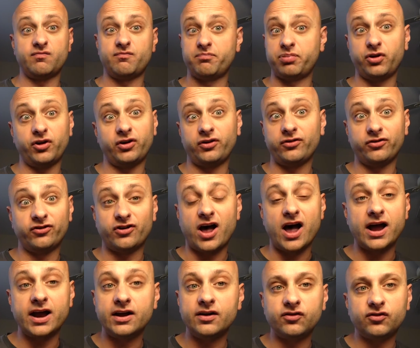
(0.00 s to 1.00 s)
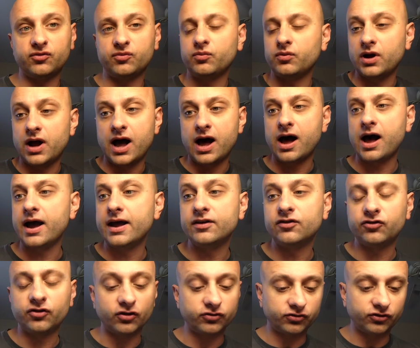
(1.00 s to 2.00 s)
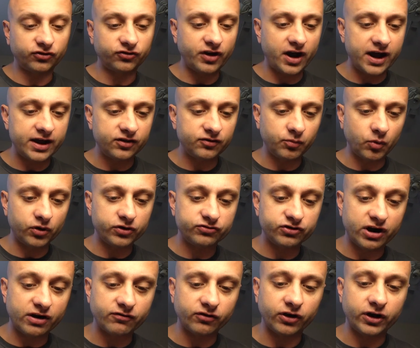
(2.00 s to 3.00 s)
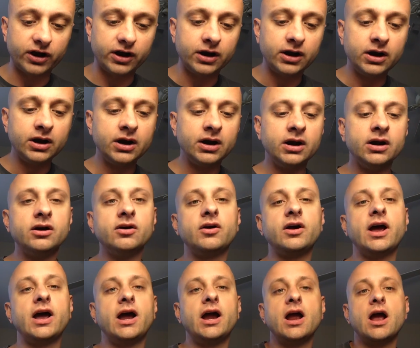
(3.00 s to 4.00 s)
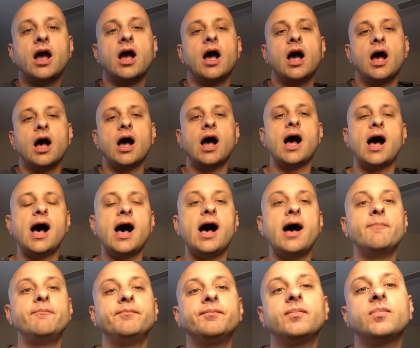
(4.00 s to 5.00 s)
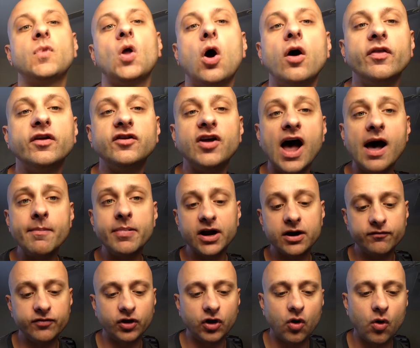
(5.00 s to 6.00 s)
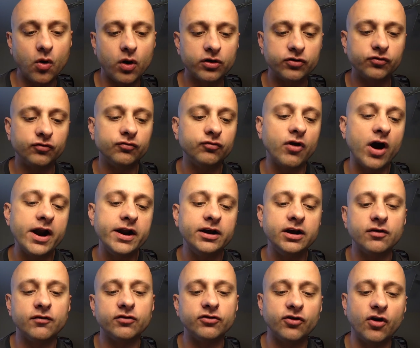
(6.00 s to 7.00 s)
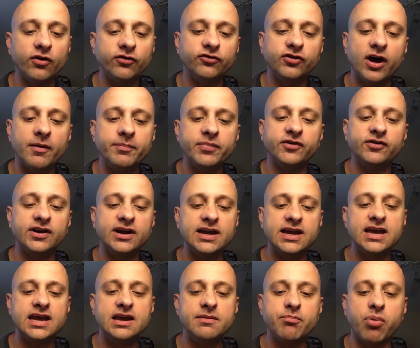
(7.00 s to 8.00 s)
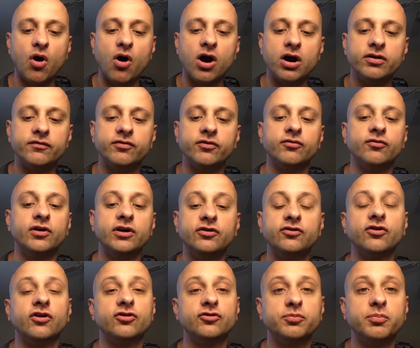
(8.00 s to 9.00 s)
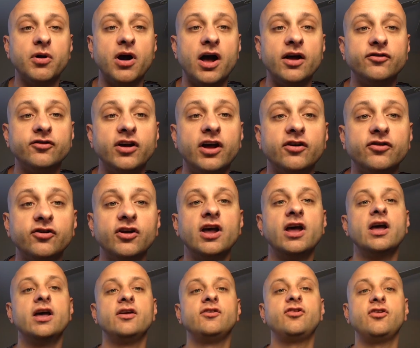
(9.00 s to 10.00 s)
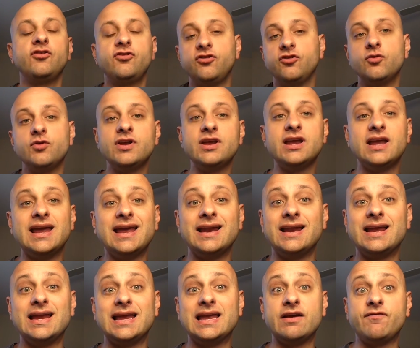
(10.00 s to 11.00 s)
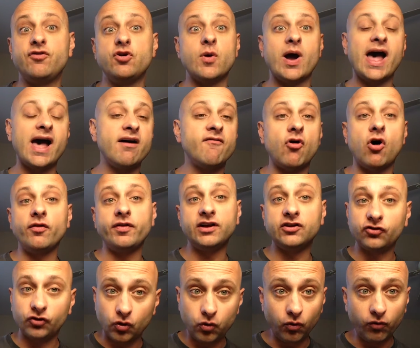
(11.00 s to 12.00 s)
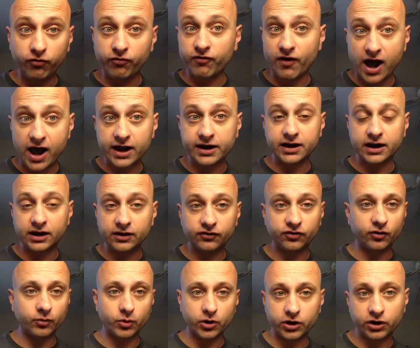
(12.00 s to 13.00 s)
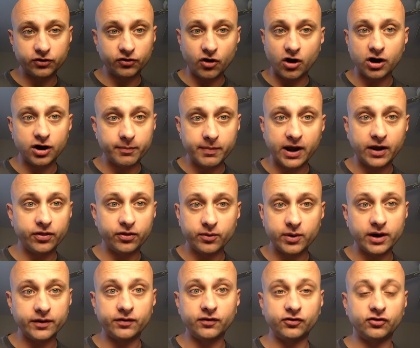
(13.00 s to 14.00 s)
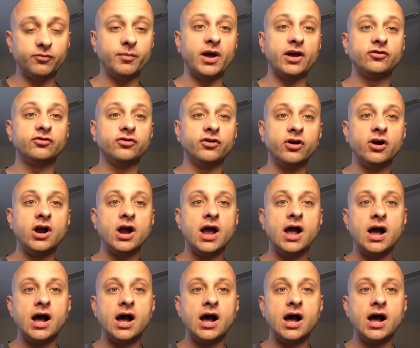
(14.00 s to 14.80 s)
political science and social science more generally. Okay? On the topic of the course, writing your results up is a key part of the research process. Since if you have all these cool findings that we're going to talk about throughout the semester,